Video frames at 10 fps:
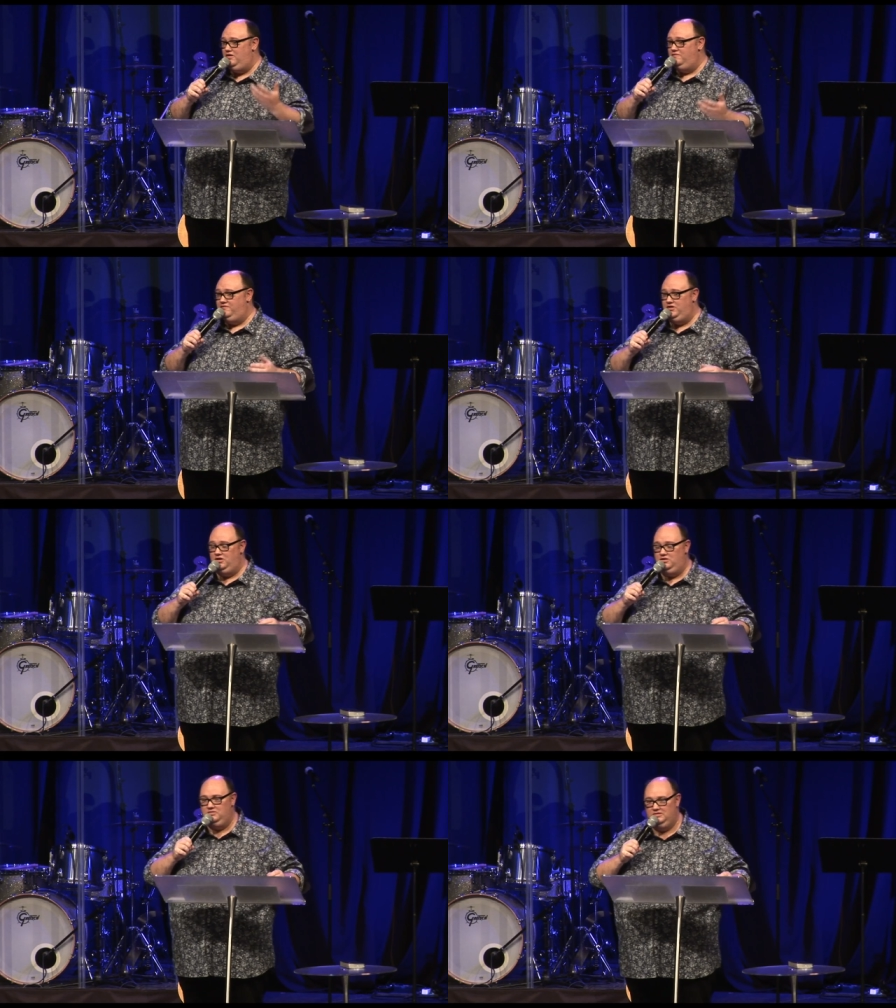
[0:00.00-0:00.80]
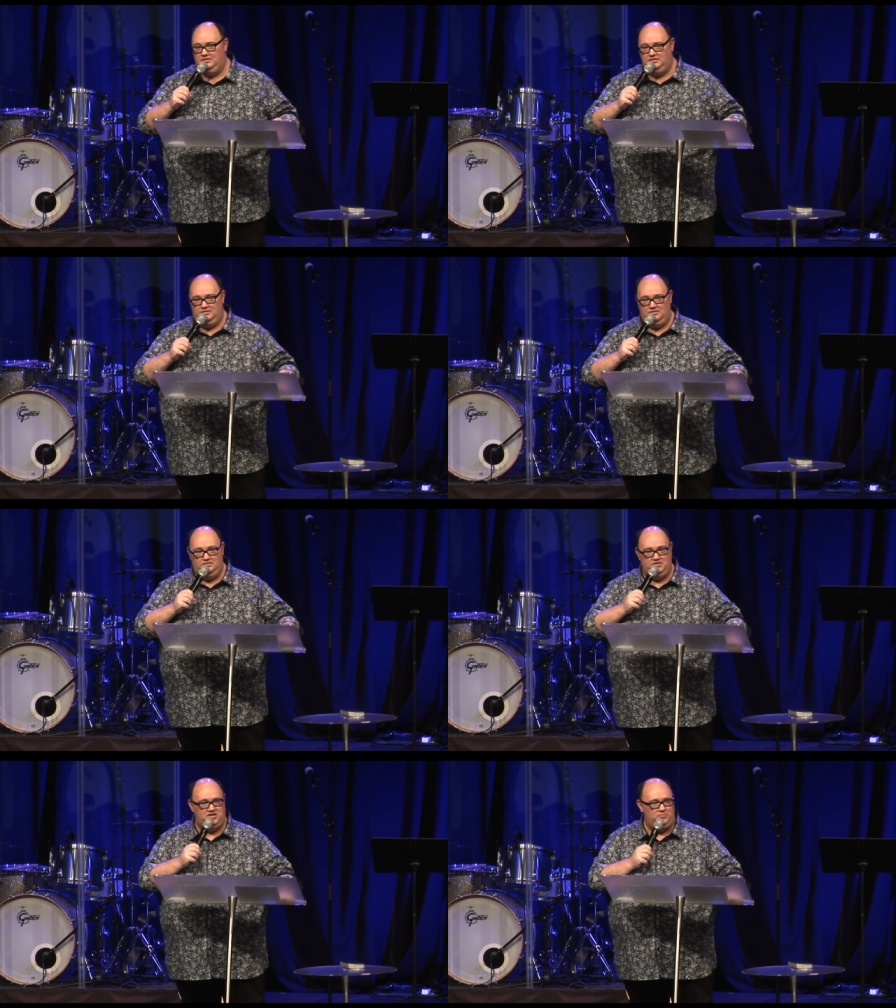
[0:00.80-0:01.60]
on for you
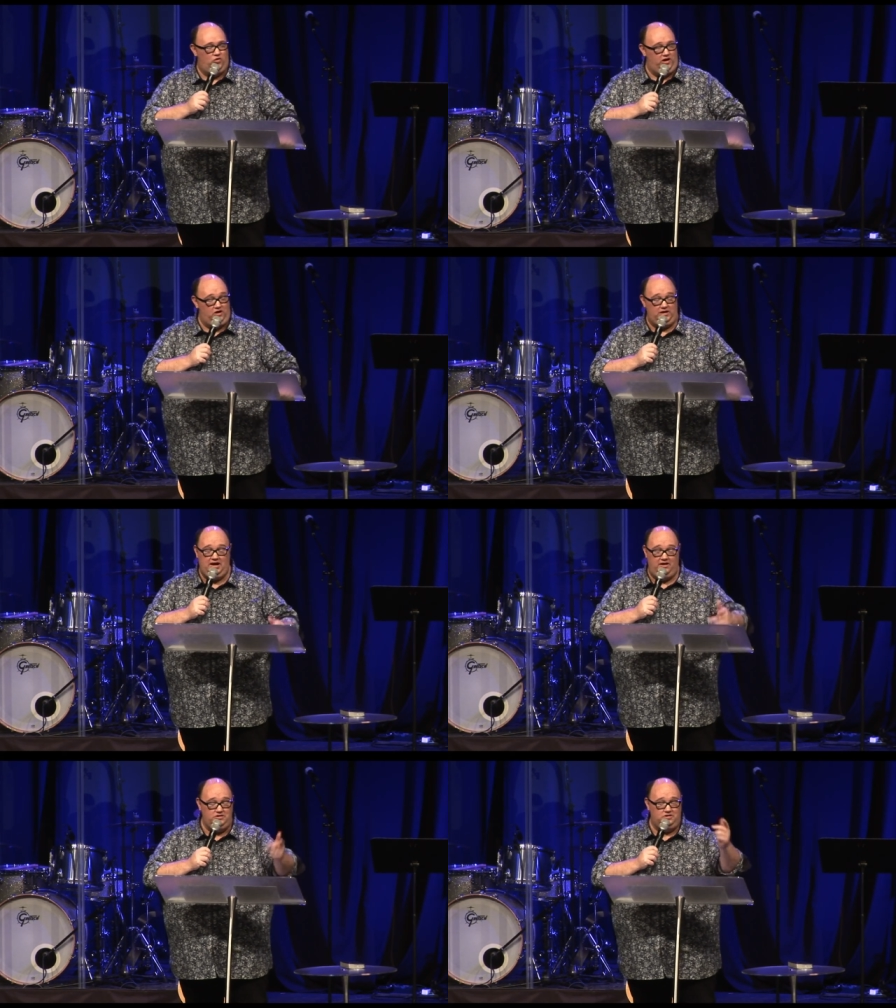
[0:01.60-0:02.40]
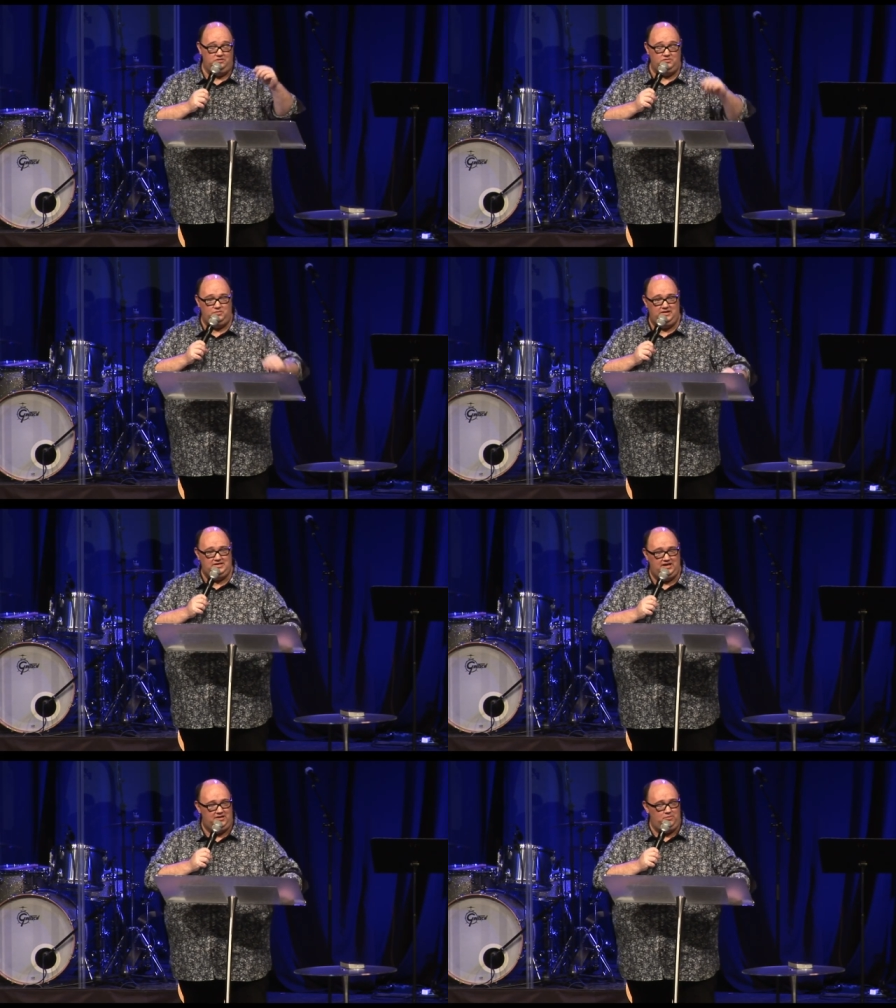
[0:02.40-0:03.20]
this morning, I encourage you as we
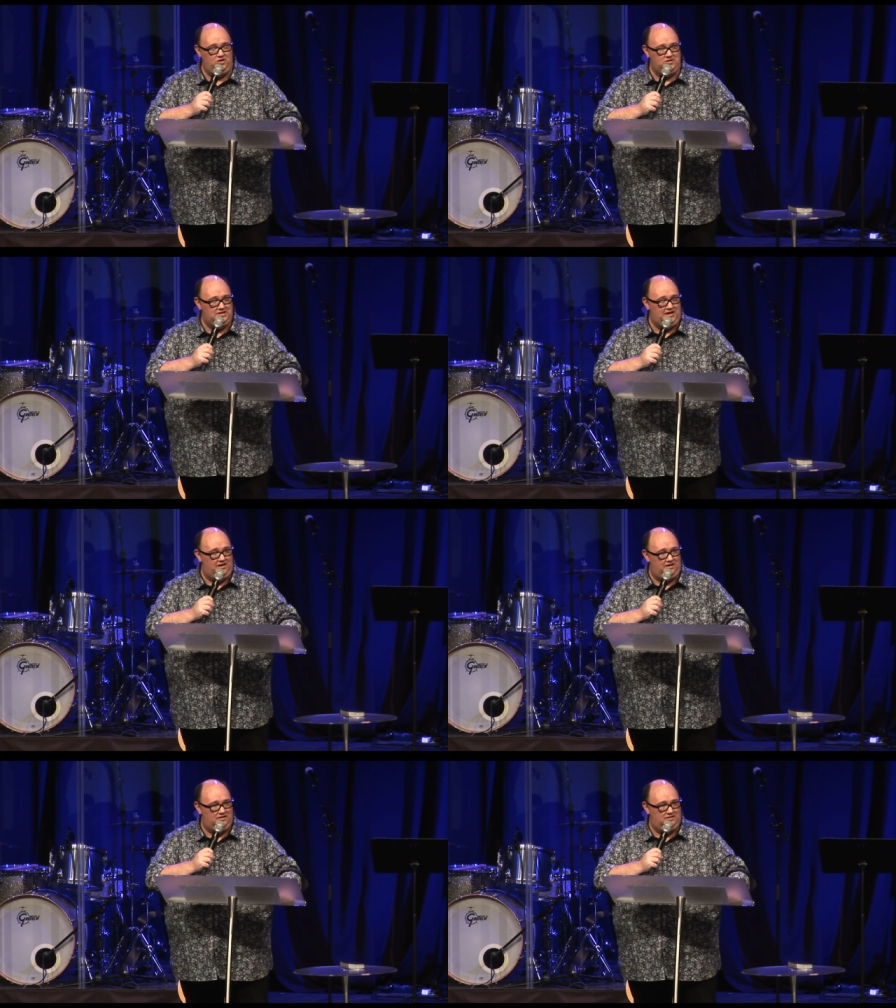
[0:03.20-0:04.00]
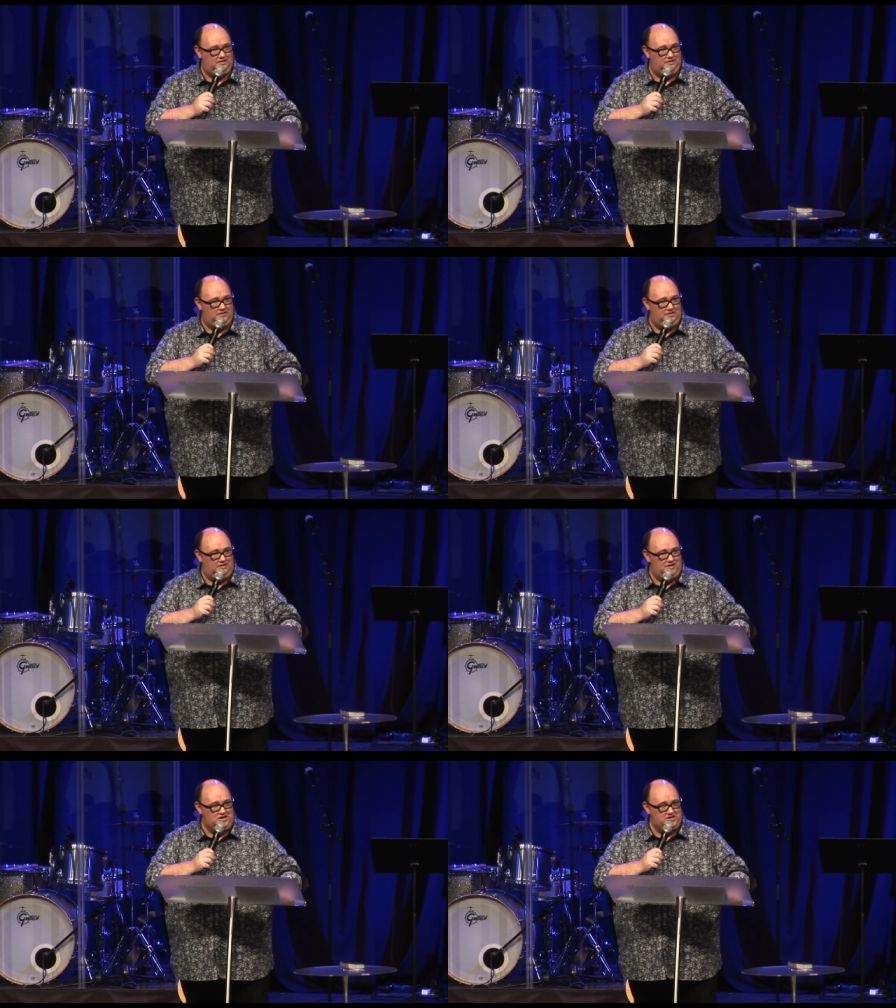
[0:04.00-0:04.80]
take communion together
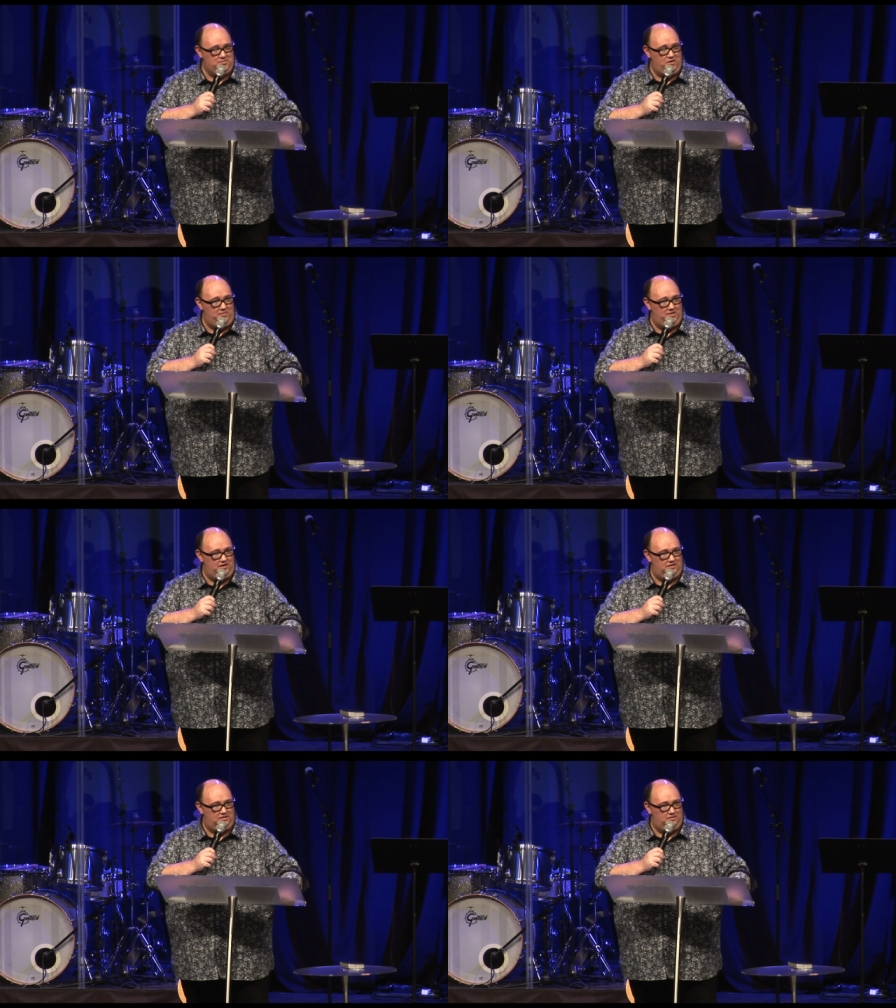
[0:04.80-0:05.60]
in just a moment.